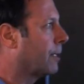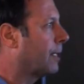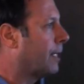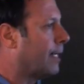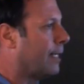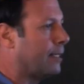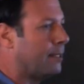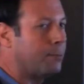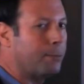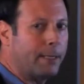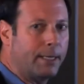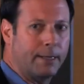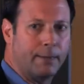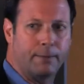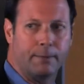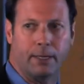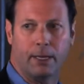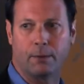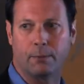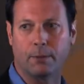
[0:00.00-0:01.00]
with these, but
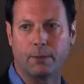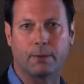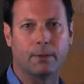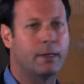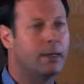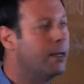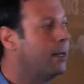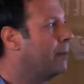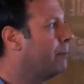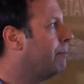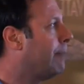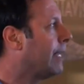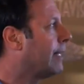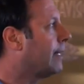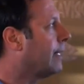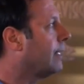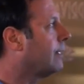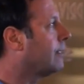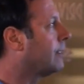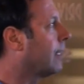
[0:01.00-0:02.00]
we'll make
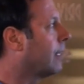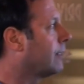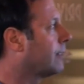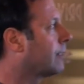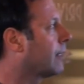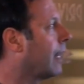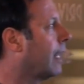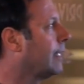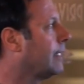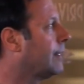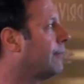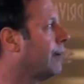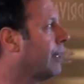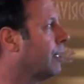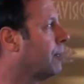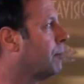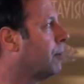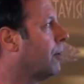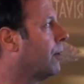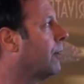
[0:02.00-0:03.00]
these slides
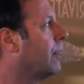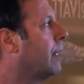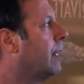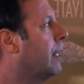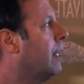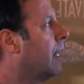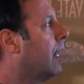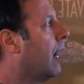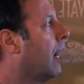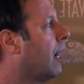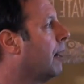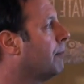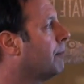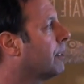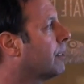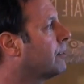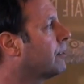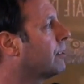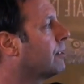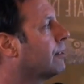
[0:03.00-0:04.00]
available.
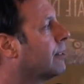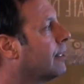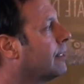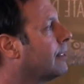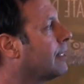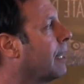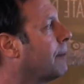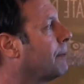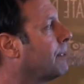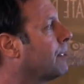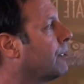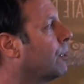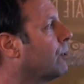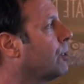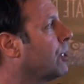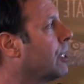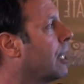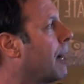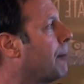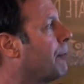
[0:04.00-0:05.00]
This type of
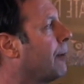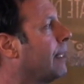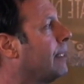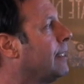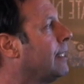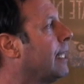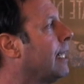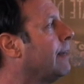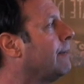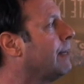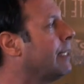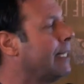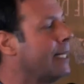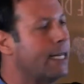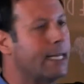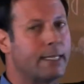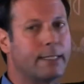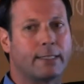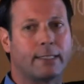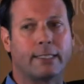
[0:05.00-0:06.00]
solution operates even
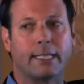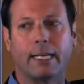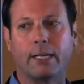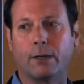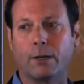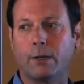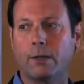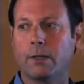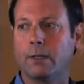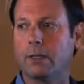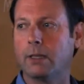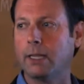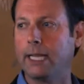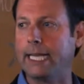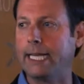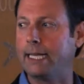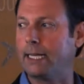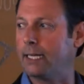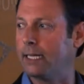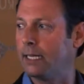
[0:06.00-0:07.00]
in a single
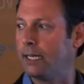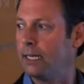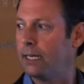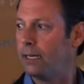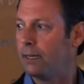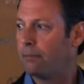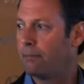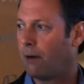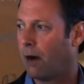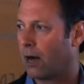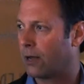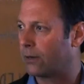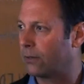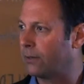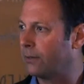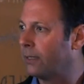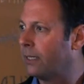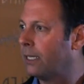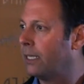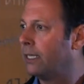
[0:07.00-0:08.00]
link
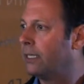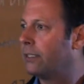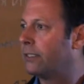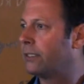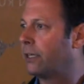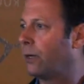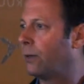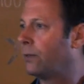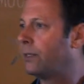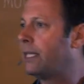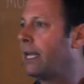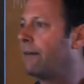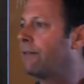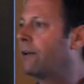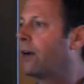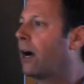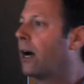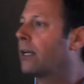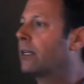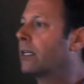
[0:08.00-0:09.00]
model. So
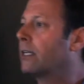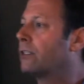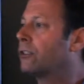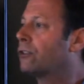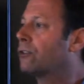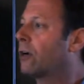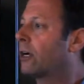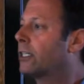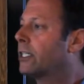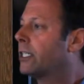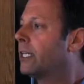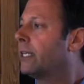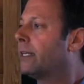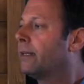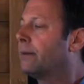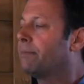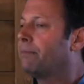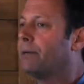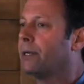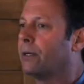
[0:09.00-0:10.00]
DevCon
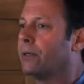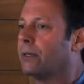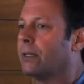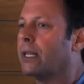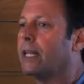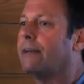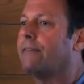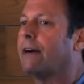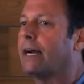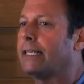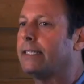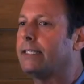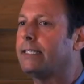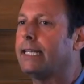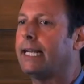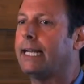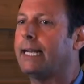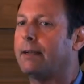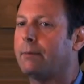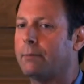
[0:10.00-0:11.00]
Construction built Levi's
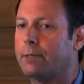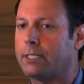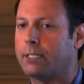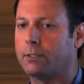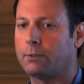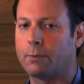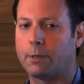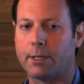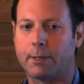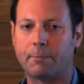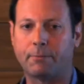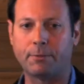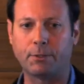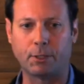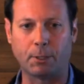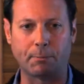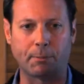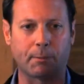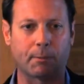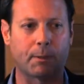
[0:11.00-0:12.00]
Stadium, which is where the
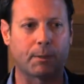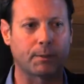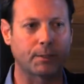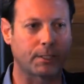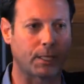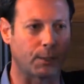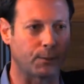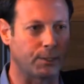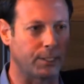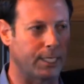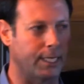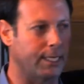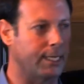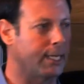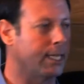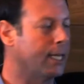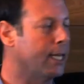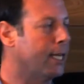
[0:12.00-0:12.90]
Super Bowl is hosted